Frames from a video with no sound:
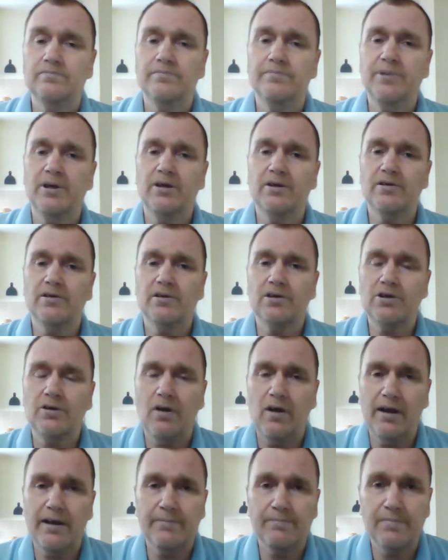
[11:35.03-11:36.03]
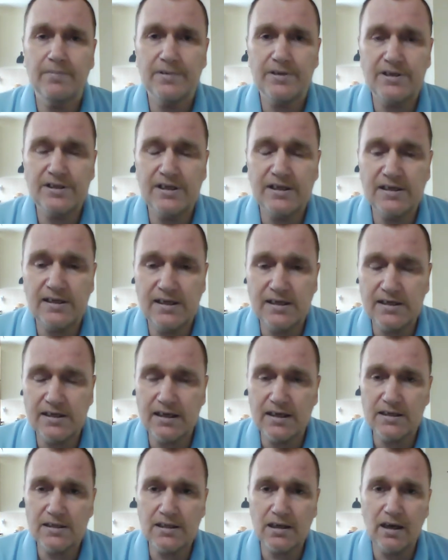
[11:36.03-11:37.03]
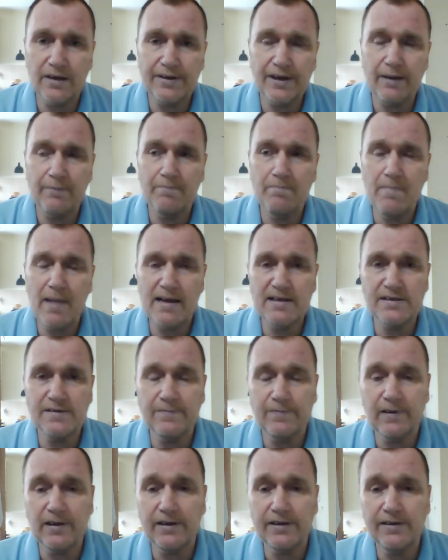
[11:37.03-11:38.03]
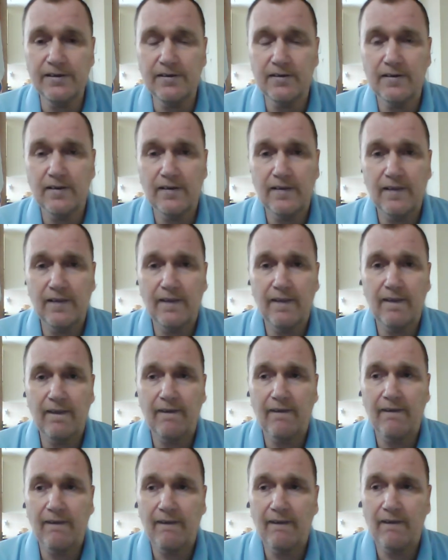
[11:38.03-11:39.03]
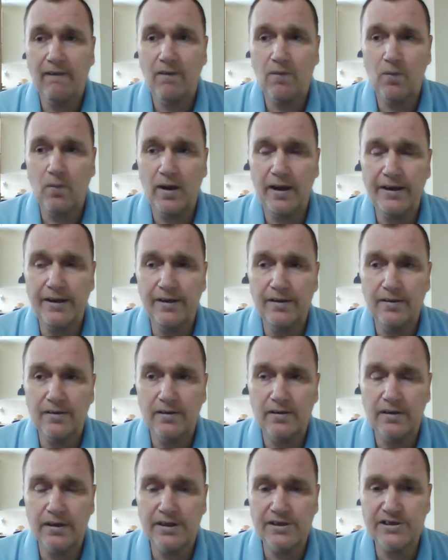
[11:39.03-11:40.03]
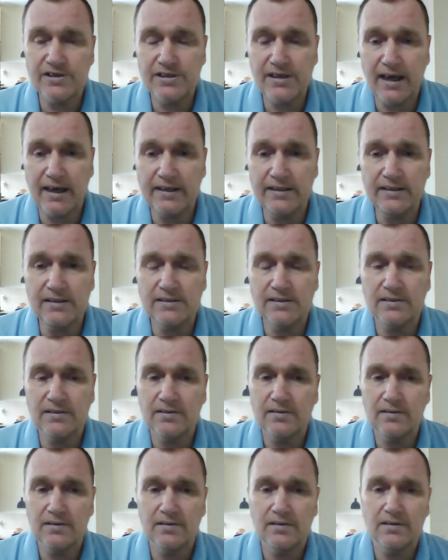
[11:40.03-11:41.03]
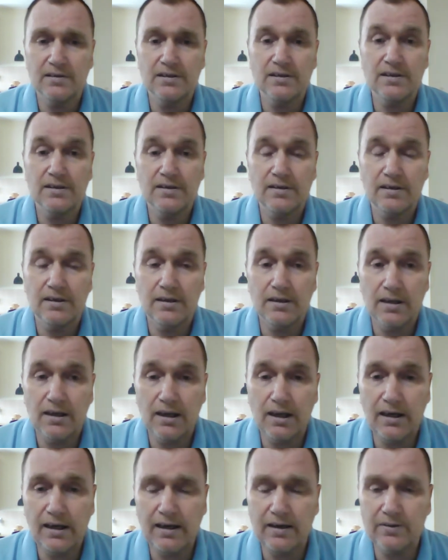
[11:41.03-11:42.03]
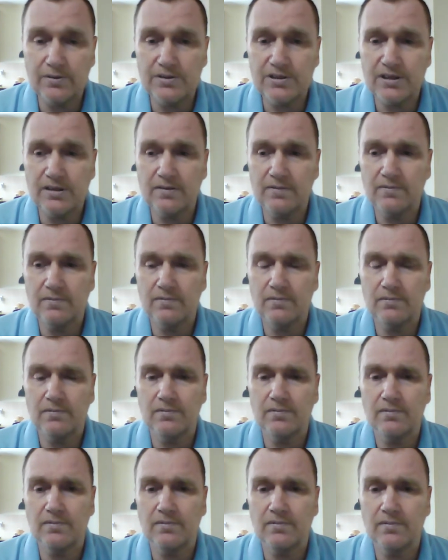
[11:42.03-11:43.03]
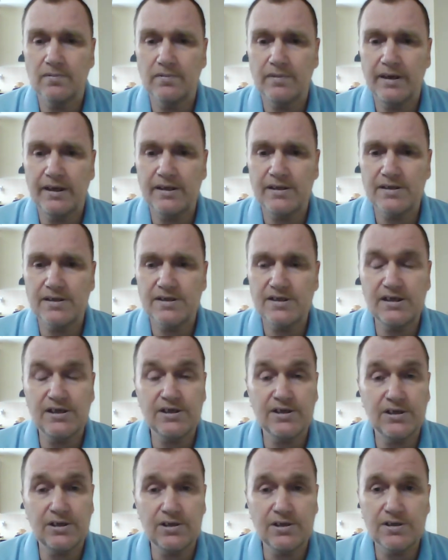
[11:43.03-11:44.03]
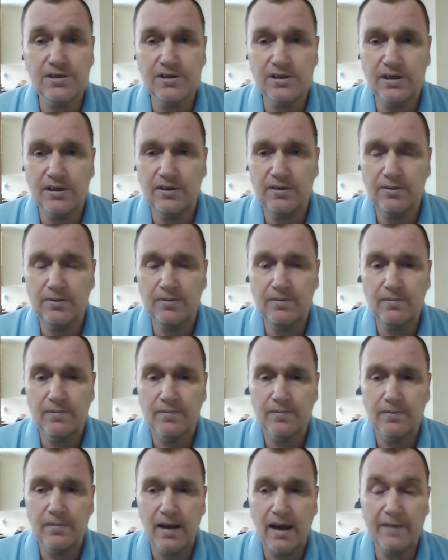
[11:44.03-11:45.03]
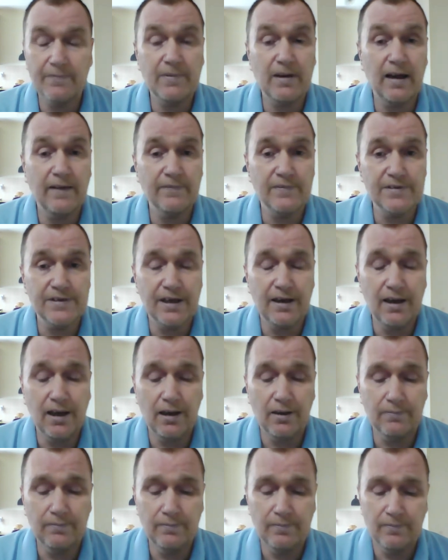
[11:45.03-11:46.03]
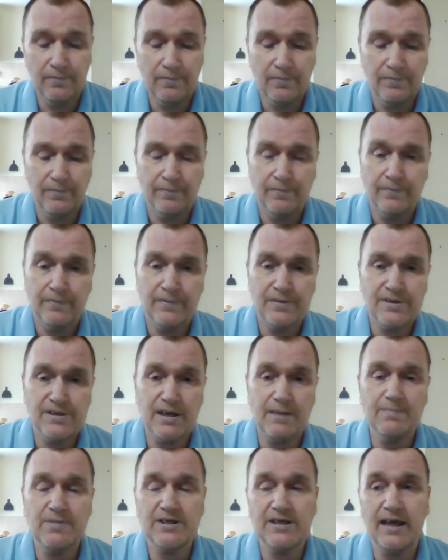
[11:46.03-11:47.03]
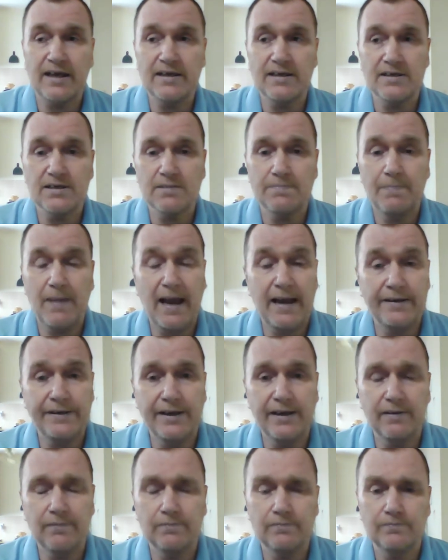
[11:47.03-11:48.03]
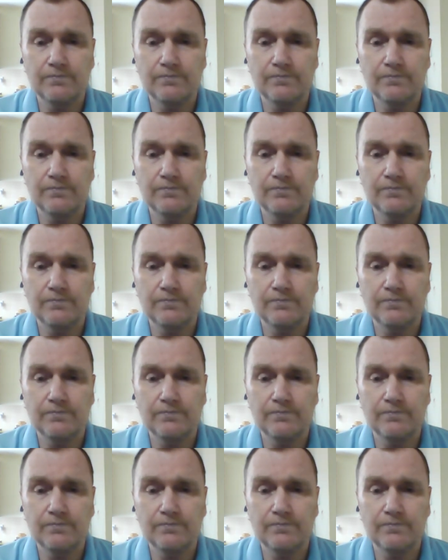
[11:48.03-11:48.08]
but crime statistics go down massively when a state allows its citizens to have guns at home. Some states banned it.